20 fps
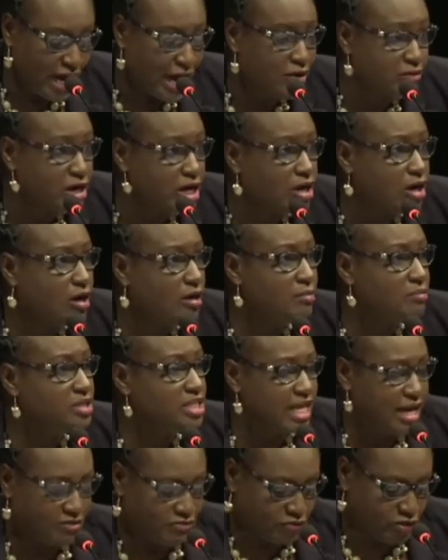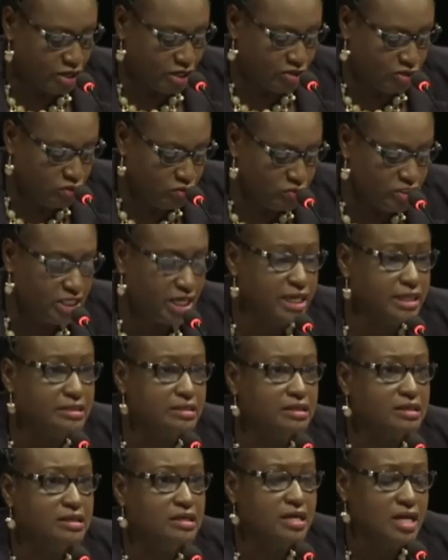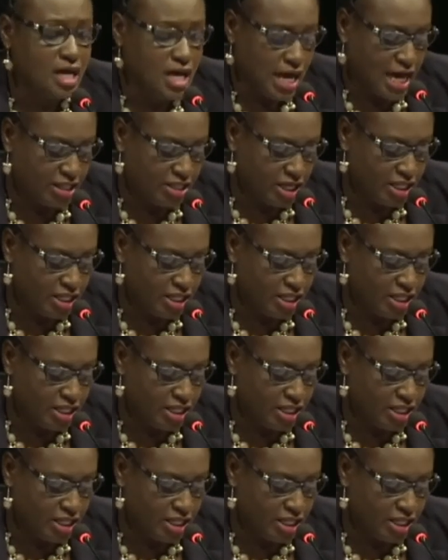for CARICOM, the African Union,